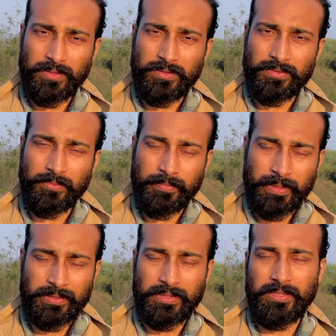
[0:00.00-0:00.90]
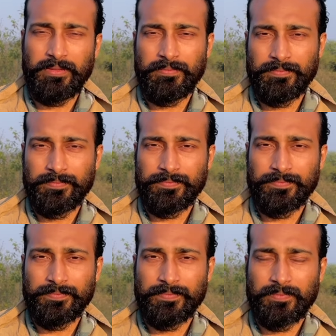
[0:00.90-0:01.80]
So bhakti,
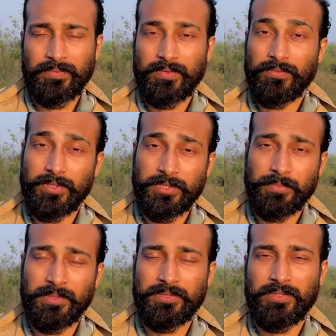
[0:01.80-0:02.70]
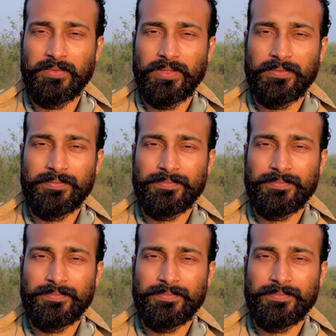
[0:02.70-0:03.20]
worshipping Shiva,